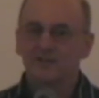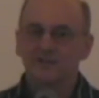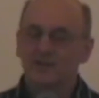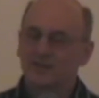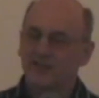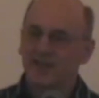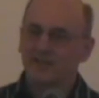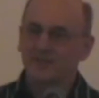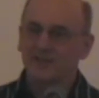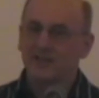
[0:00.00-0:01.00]
Jerry talked
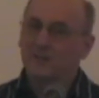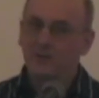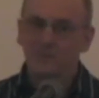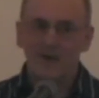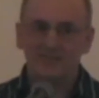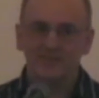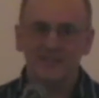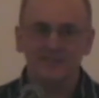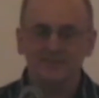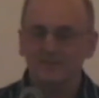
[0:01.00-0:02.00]
to me. He went and bought the
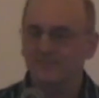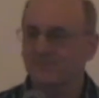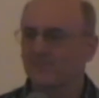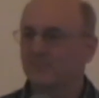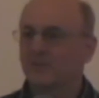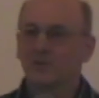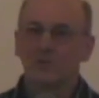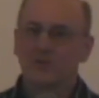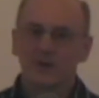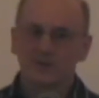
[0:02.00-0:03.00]
tents
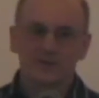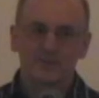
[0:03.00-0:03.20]
without